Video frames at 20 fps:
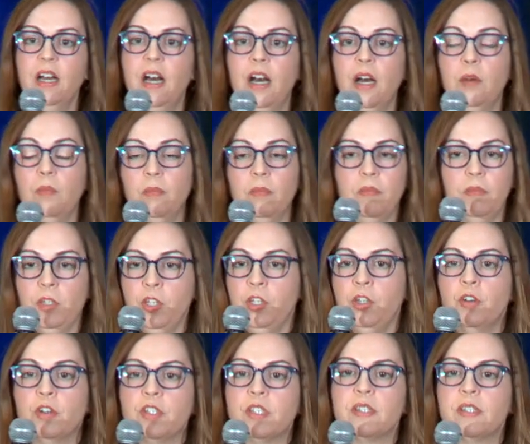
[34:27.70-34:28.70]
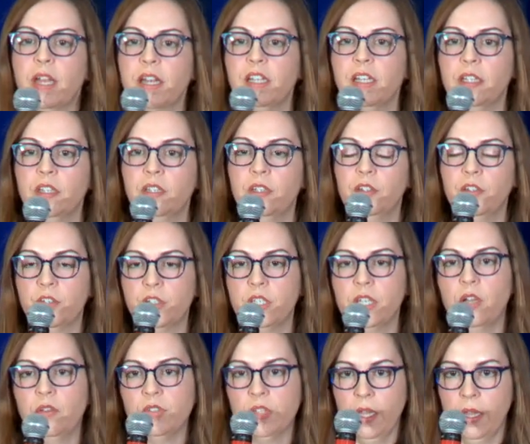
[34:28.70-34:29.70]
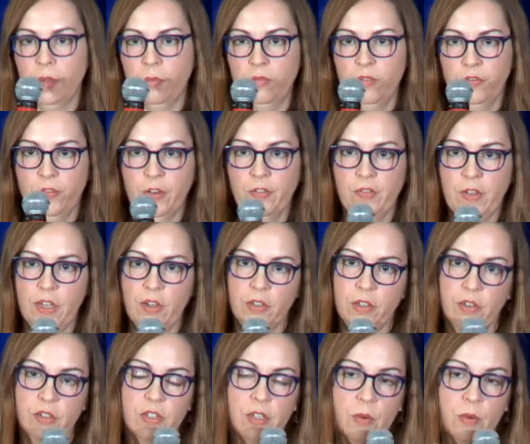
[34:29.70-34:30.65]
Um, you're setting yourselves up for failure.